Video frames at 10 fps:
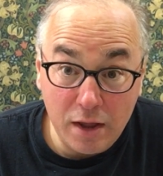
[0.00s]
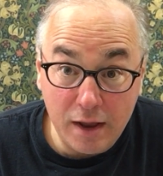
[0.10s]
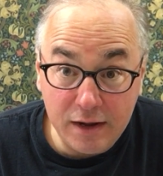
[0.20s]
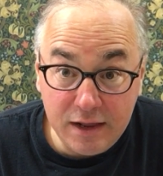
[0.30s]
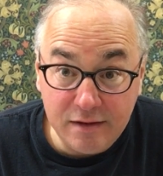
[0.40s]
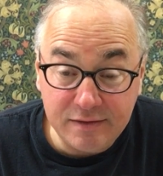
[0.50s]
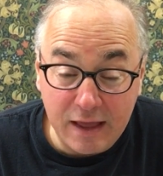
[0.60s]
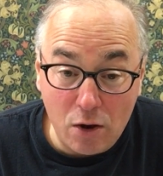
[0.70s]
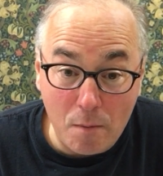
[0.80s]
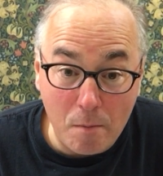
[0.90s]
and he
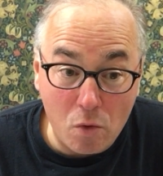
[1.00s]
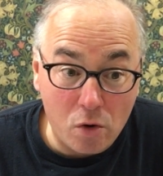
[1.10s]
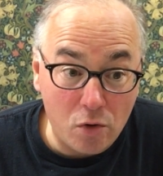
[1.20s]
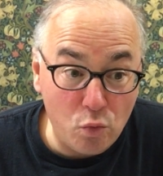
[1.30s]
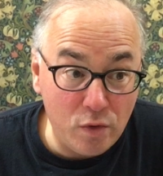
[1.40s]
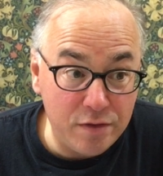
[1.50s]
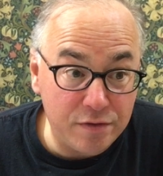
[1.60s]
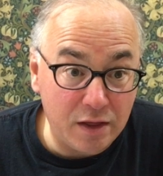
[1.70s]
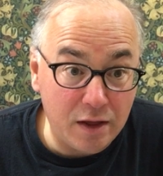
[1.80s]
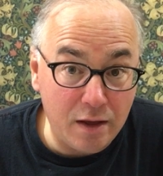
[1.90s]
dealt more
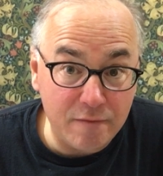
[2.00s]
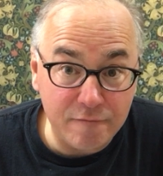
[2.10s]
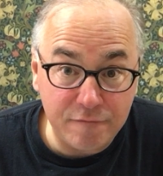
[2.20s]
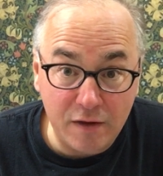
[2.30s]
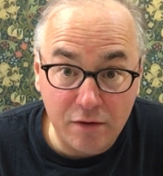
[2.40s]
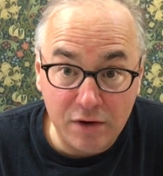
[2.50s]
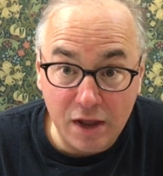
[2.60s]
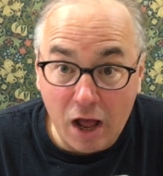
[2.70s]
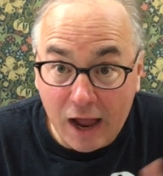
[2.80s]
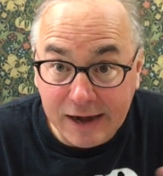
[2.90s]
with uh, very
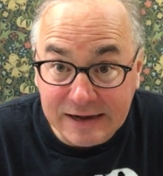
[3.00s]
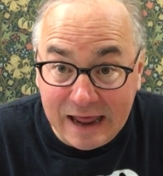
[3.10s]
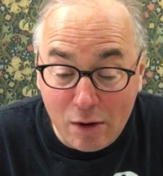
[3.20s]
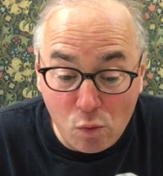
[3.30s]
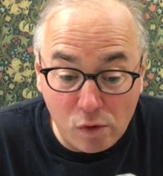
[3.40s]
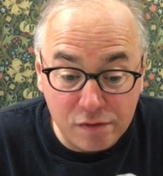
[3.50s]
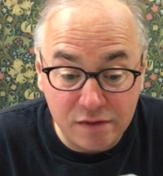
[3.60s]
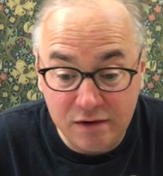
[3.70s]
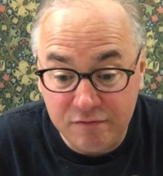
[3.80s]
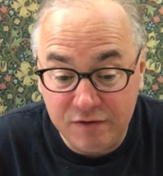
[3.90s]
high net
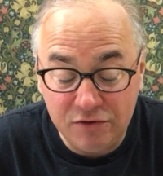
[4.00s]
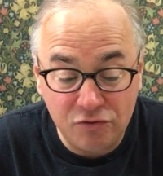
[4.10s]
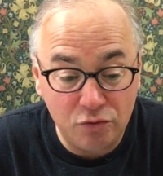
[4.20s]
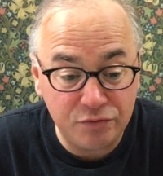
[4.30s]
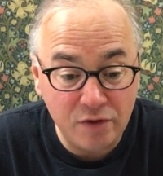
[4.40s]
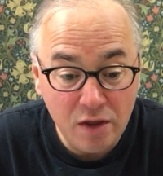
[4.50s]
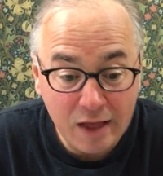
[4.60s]
worth individuals.